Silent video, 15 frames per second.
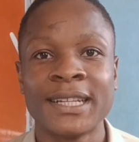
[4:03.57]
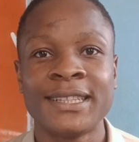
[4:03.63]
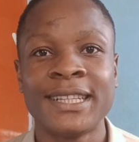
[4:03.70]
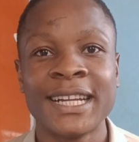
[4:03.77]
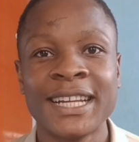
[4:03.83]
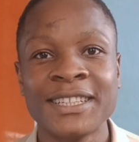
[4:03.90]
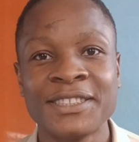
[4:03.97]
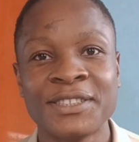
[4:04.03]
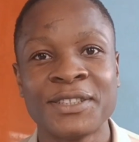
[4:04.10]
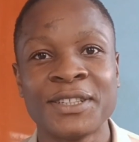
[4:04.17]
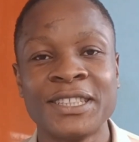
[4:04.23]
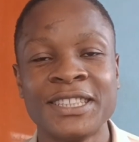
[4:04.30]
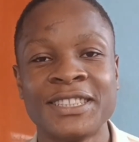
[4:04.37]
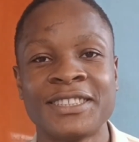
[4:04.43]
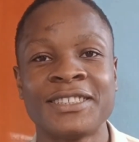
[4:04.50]
third
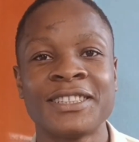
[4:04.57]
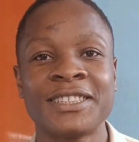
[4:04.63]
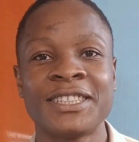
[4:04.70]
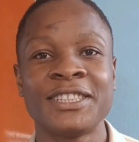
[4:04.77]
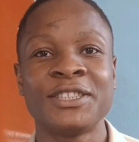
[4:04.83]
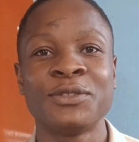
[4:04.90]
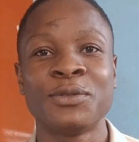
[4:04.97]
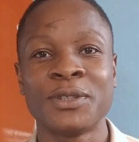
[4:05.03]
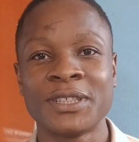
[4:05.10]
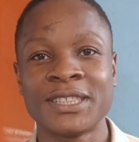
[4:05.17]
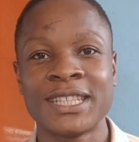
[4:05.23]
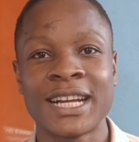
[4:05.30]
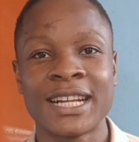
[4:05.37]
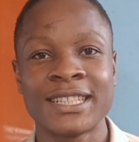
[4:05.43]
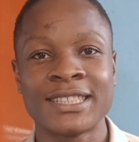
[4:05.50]
study strategy was
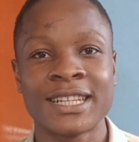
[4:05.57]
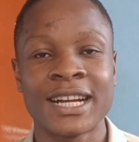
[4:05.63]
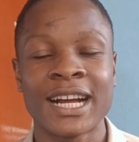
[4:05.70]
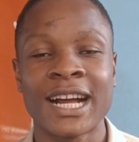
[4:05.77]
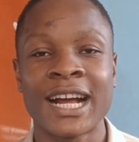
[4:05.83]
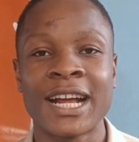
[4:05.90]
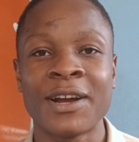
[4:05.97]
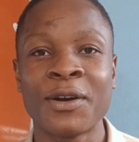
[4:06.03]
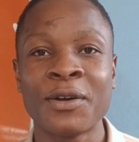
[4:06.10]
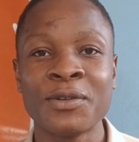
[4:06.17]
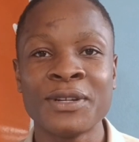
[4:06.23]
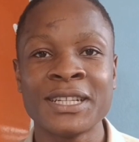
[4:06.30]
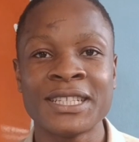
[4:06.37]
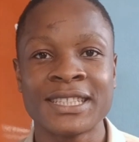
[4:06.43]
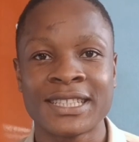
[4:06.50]
that I
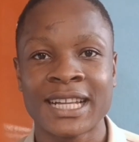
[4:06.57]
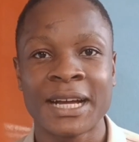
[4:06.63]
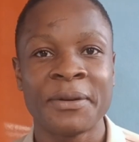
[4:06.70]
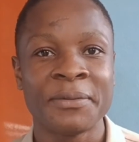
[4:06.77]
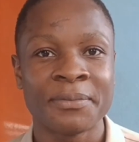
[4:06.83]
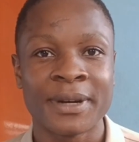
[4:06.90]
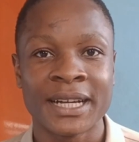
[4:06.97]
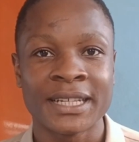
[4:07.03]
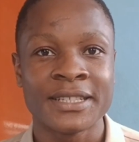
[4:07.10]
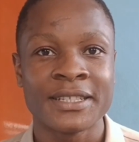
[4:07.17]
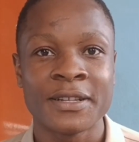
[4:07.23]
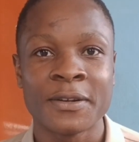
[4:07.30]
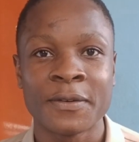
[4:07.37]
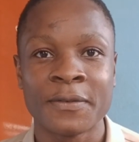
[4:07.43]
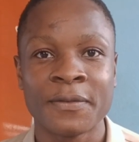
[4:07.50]
always timed
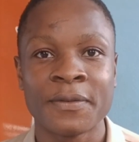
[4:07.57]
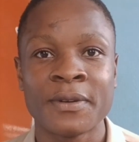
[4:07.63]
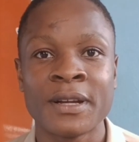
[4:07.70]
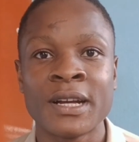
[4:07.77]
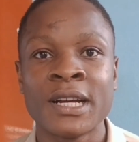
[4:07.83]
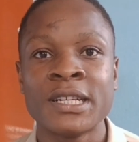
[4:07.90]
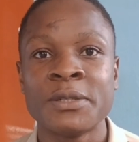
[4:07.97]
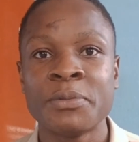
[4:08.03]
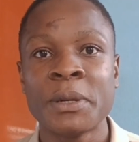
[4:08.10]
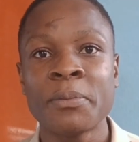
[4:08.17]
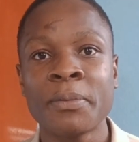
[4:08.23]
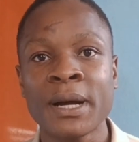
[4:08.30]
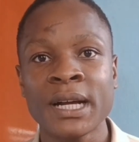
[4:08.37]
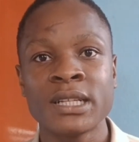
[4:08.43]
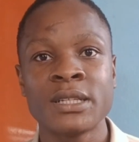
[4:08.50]
myself.
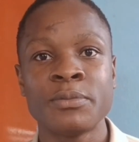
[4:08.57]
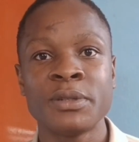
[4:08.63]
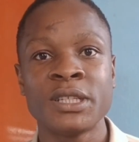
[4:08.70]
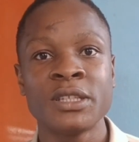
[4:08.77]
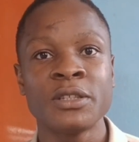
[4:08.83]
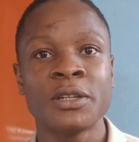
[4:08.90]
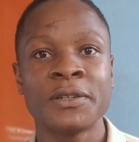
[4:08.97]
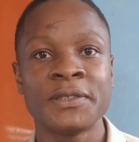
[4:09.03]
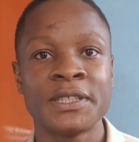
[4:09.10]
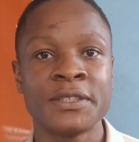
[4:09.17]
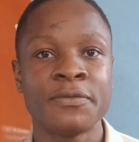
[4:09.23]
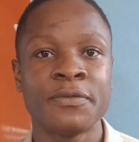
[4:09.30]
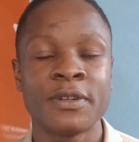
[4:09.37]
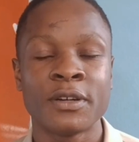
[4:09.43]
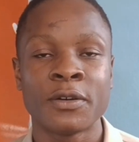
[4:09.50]
Remember at the beginning
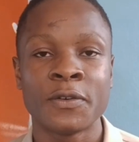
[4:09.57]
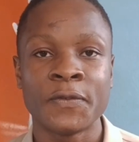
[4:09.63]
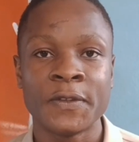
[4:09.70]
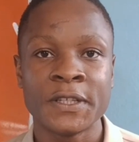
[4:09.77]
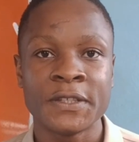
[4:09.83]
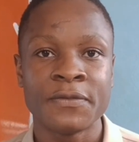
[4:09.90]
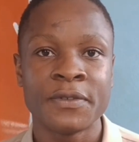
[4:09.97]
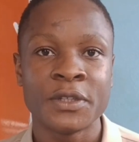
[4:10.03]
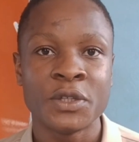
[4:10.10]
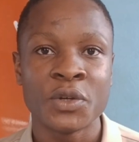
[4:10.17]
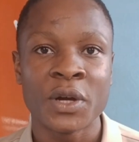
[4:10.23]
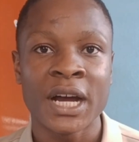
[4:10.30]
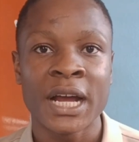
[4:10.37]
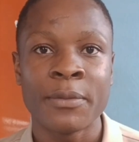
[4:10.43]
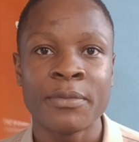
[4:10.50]
of this
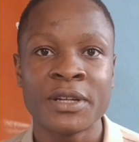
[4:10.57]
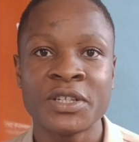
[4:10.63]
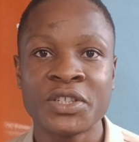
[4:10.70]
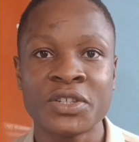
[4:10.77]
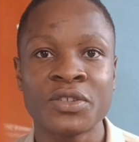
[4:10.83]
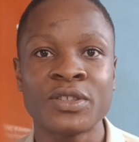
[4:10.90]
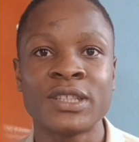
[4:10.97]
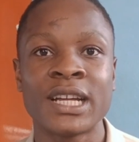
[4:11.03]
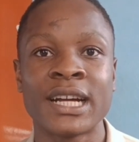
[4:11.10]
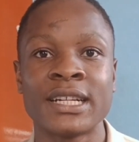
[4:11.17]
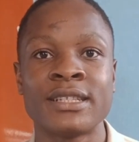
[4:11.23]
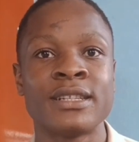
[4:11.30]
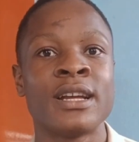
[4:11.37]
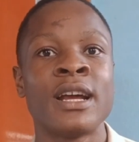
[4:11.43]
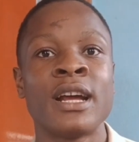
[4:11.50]
video, I mentioned
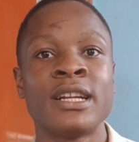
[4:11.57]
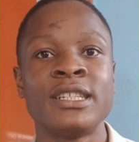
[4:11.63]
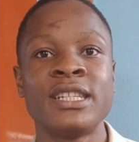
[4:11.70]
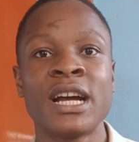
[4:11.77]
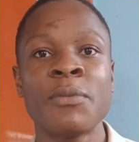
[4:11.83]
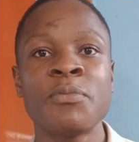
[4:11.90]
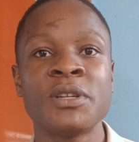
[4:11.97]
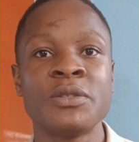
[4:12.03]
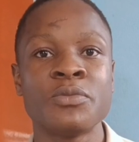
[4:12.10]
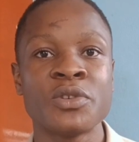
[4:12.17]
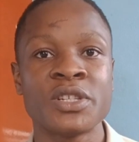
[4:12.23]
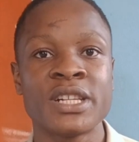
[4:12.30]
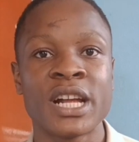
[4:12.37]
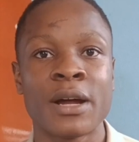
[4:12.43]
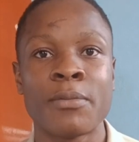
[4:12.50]
that JAMB is
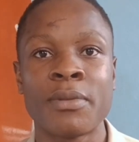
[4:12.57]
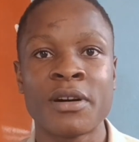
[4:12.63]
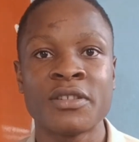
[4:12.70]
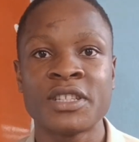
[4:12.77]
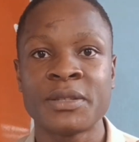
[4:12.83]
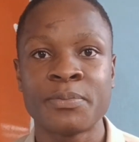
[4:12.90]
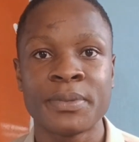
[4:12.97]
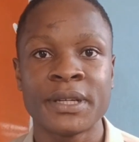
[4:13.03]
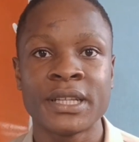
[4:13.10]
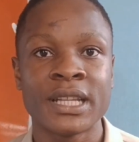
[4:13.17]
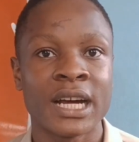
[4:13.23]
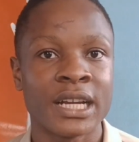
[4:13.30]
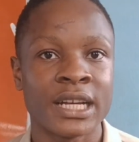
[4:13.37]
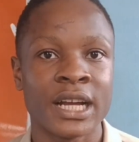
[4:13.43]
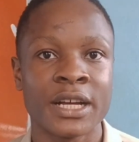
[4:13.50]
mostly about speed
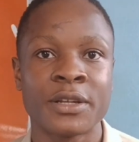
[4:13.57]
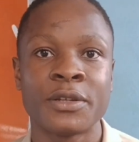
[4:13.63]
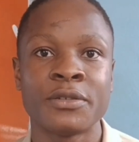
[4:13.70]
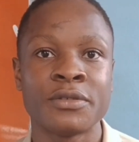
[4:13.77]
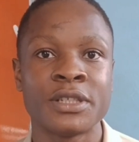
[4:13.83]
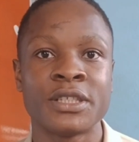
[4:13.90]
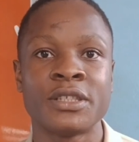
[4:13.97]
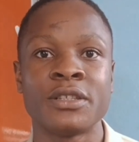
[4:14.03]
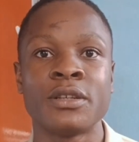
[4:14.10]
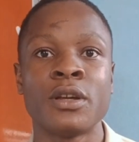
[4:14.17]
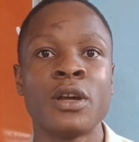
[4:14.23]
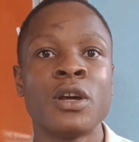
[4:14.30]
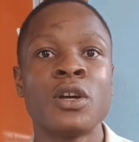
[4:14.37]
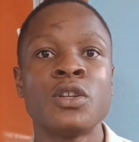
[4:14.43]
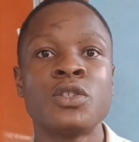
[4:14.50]
and accuracy.
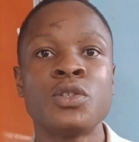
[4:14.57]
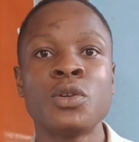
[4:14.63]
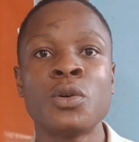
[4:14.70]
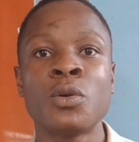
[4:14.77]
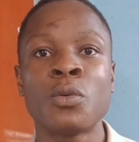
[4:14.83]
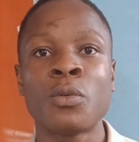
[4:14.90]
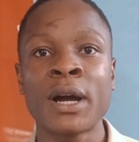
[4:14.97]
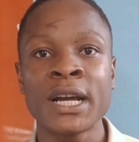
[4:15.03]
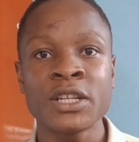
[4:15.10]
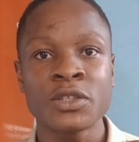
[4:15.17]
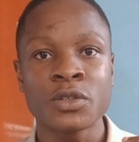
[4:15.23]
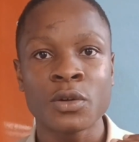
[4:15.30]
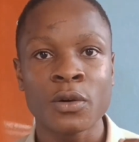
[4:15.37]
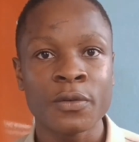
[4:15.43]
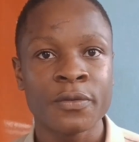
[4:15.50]
So while
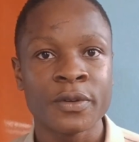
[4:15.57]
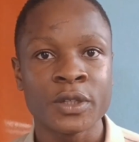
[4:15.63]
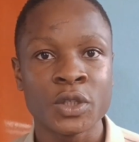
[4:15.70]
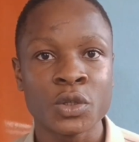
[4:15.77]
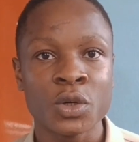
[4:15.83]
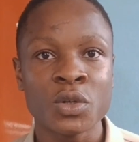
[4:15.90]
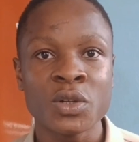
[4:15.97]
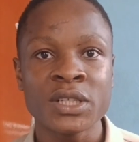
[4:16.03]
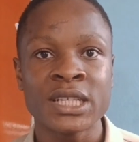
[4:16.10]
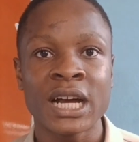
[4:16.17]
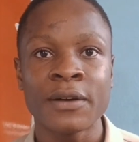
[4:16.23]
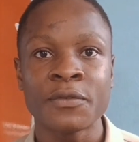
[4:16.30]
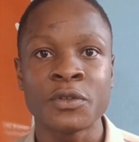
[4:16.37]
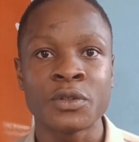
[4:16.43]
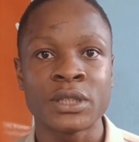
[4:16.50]
solving, you always
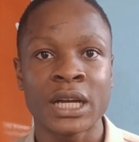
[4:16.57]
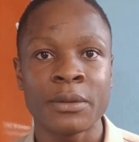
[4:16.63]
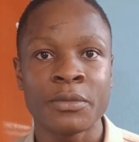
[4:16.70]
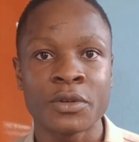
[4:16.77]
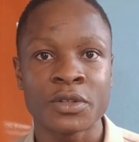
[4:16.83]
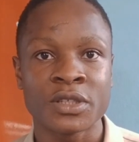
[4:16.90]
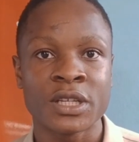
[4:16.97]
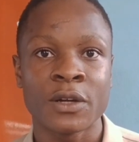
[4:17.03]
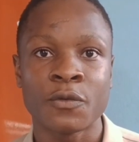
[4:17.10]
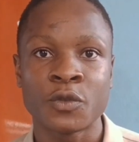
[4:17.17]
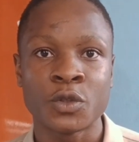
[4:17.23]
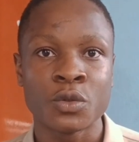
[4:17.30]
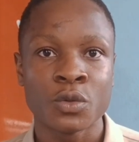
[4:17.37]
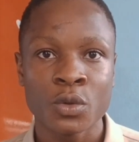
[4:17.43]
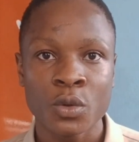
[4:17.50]
have to time yourself
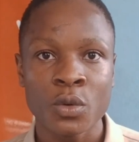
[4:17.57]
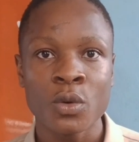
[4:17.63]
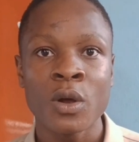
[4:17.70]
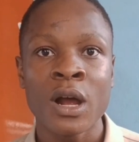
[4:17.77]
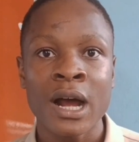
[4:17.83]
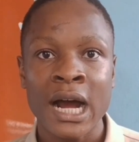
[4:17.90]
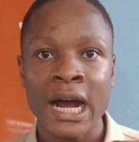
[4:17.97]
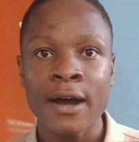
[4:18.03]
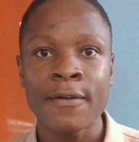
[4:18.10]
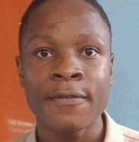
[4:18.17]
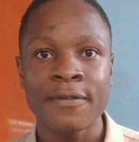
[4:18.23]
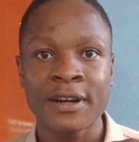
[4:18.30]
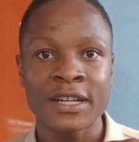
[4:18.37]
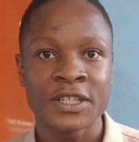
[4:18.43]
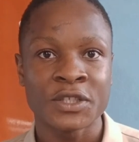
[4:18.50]
to know how
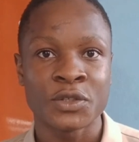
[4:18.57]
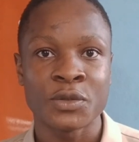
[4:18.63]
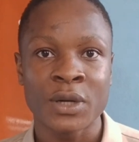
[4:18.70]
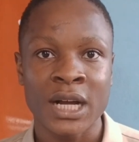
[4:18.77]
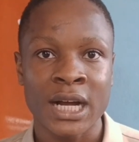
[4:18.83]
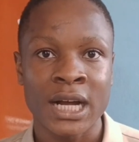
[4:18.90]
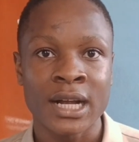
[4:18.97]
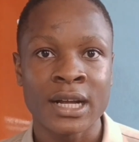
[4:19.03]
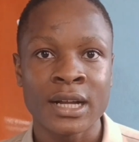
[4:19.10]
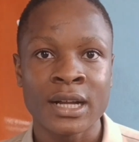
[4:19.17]
fast you are.